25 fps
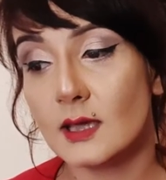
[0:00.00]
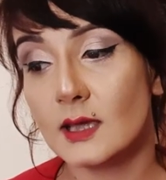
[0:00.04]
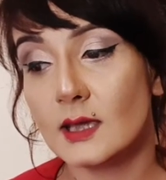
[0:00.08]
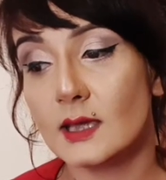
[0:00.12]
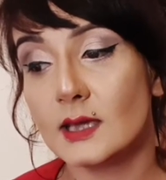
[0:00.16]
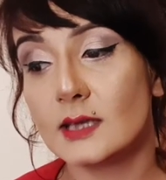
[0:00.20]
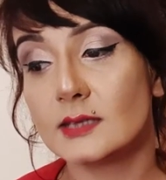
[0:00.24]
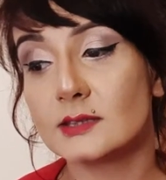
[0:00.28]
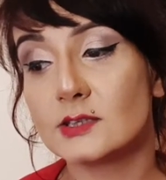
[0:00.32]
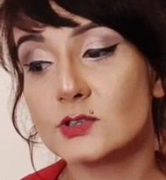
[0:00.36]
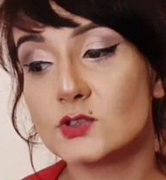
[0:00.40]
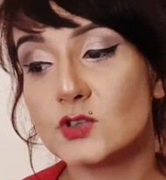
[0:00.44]

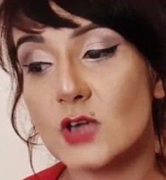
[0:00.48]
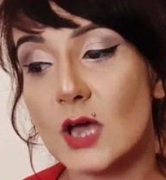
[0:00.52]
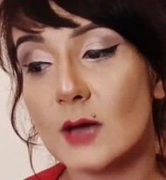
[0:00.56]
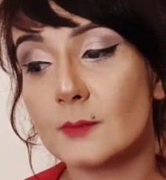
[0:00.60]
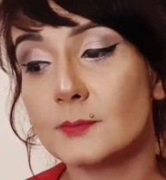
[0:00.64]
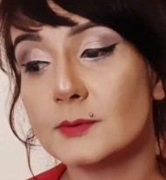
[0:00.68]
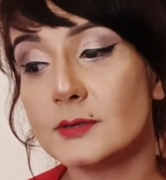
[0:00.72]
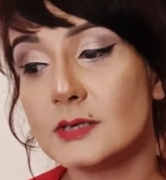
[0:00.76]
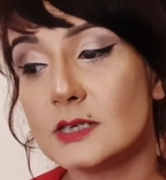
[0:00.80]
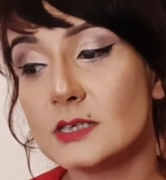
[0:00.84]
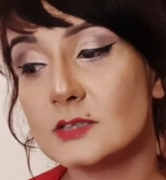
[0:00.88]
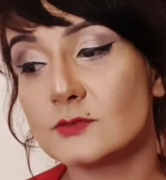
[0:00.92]
In the
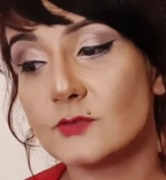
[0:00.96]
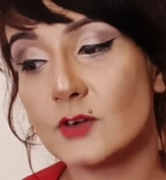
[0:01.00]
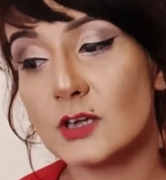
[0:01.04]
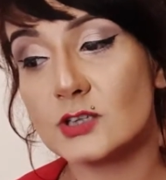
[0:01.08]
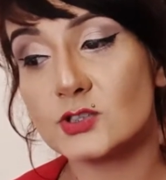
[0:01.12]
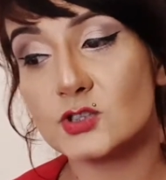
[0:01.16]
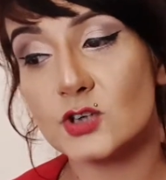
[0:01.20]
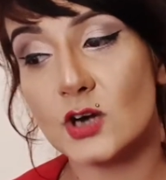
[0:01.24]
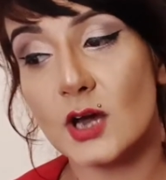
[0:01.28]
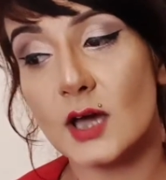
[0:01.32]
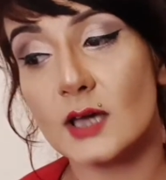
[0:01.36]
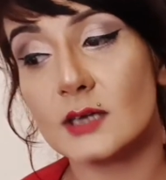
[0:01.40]
Japanese
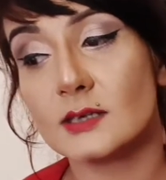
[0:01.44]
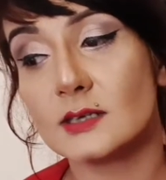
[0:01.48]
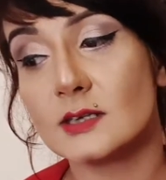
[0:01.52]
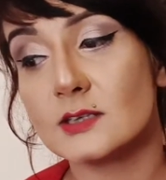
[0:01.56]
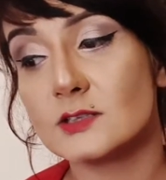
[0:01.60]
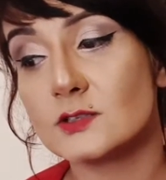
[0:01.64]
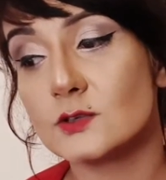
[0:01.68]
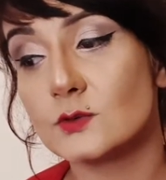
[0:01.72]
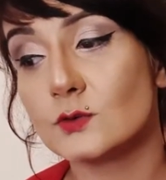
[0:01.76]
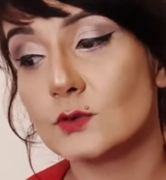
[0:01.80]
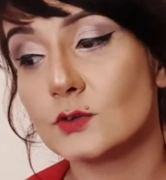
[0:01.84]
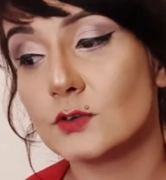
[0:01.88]
Vajrayana
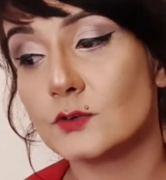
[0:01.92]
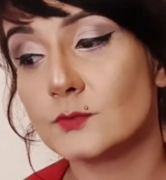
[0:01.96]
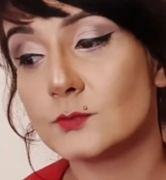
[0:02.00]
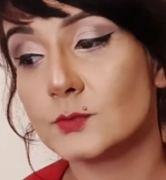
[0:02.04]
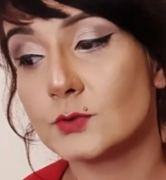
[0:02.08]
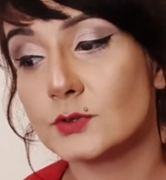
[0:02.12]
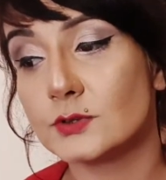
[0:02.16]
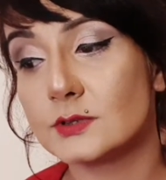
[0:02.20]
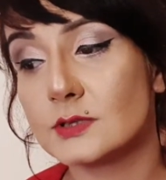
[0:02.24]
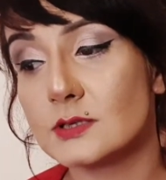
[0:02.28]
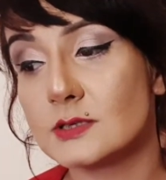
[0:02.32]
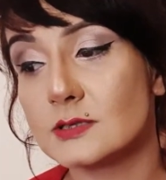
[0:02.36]
school of
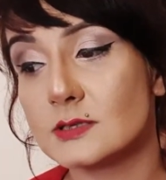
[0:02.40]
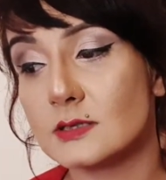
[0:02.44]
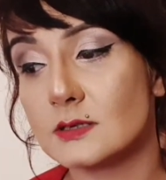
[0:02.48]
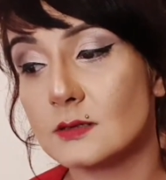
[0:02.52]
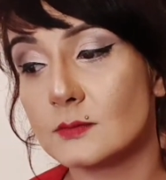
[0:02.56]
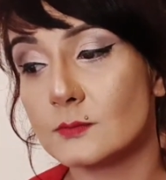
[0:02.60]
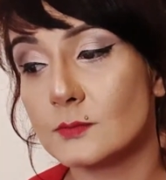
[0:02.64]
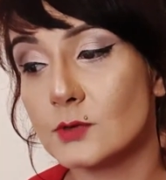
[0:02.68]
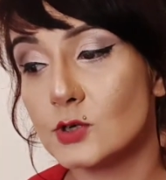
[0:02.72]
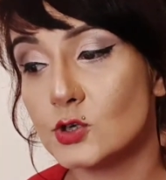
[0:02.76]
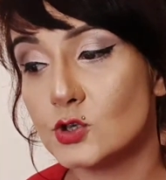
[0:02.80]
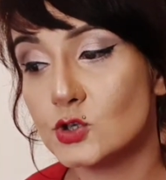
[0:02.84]

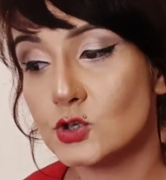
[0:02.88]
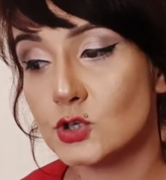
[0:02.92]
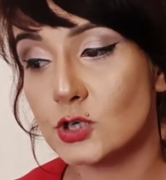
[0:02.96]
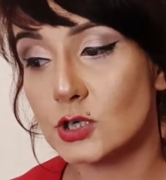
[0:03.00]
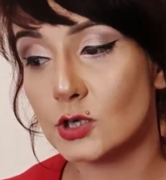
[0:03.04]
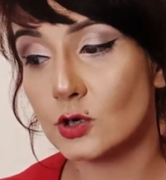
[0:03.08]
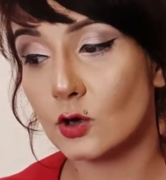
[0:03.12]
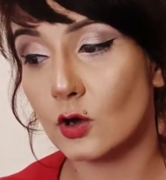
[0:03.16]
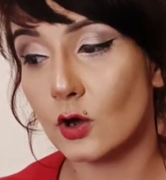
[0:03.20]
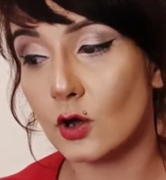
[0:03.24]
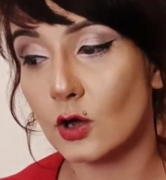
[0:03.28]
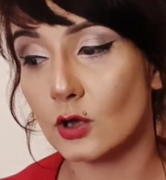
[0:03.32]
Buddhism,
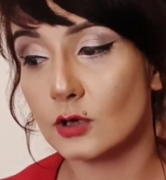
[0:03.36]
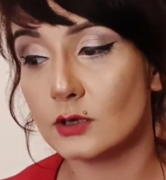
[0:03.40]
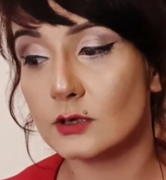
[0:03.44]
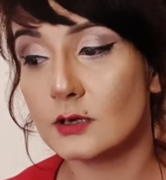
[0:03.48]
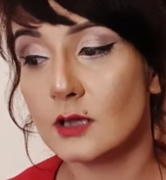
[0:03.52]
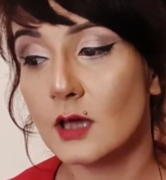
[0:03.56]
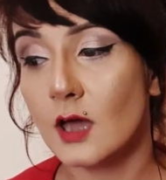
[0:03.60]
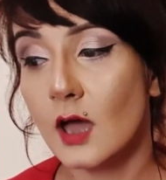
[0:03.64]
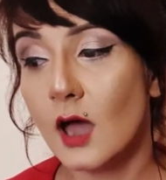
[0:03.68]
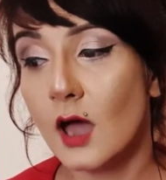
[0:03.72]
Shilon,